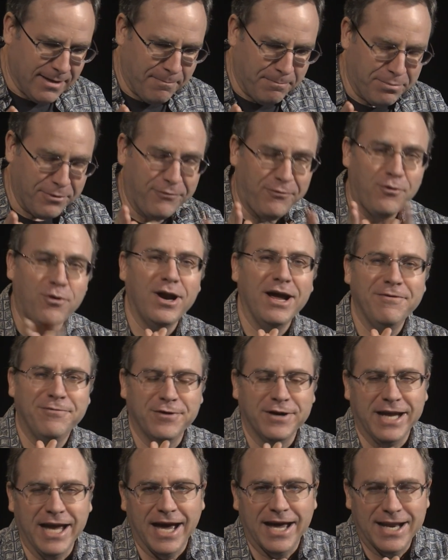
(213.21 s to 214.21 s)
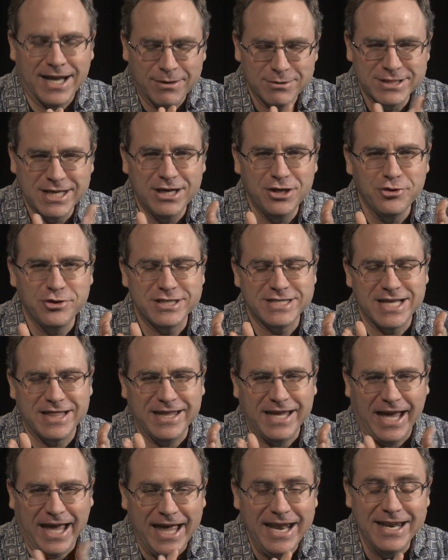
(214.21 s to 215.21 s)
before I forget, I was going to do this at
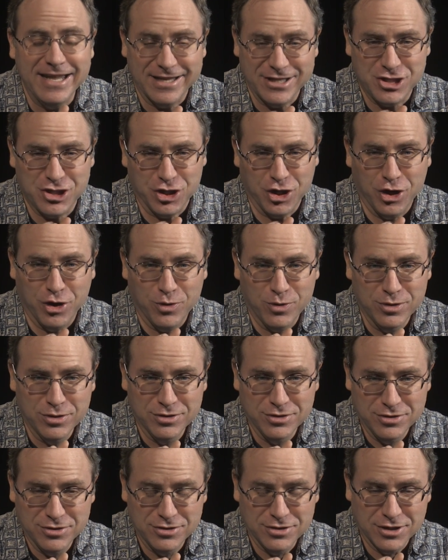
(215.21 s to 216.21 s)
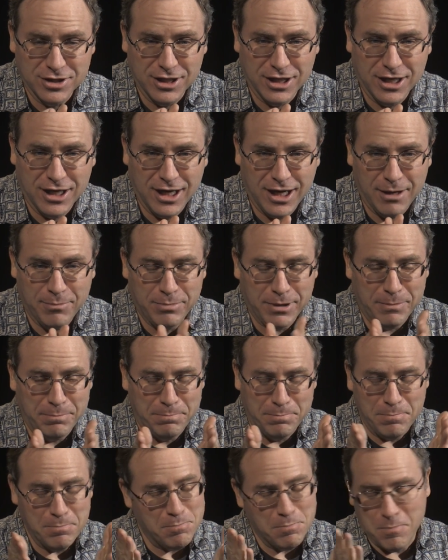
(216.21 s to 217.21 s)
the end of the show, but
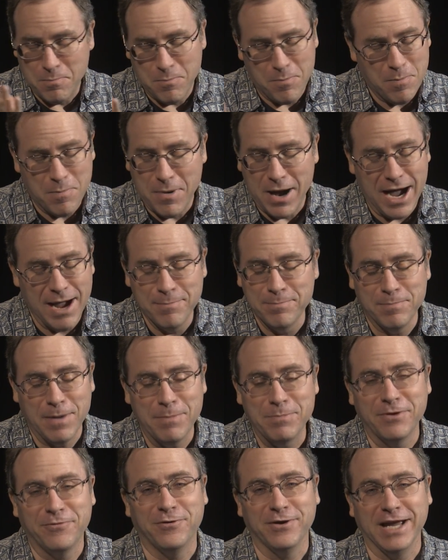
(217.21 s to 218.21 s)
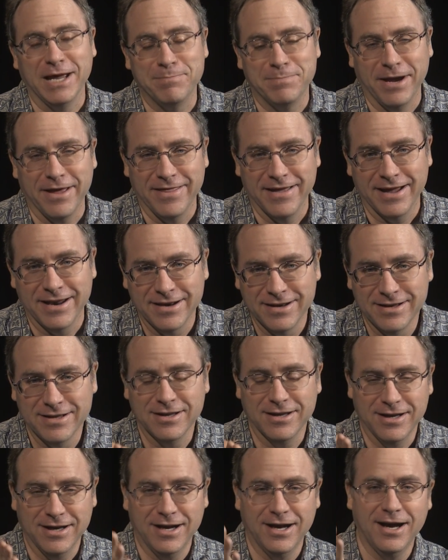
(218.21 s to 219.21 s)
I'm going to forget by then.
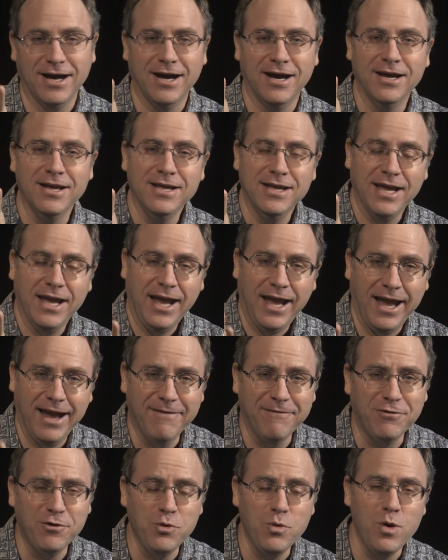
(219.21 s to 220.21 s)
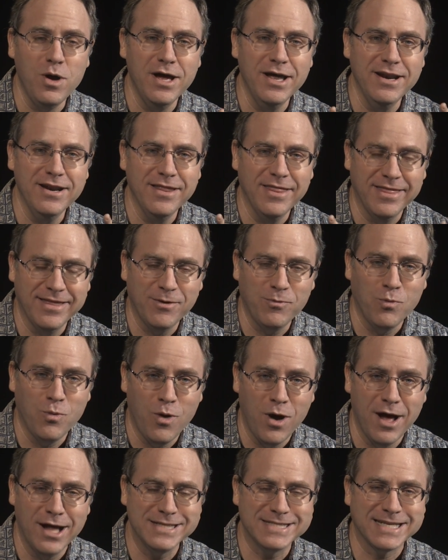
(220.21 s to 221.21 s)
Everyone that
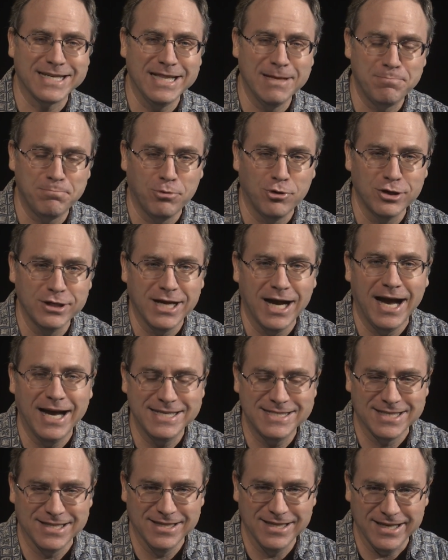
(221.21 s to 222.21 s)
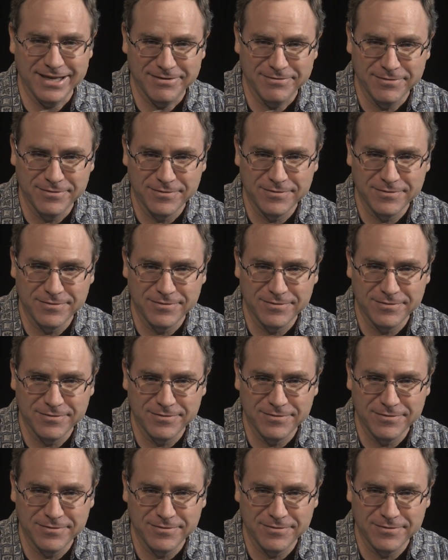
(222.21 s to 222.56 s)
wants clipboard guy to live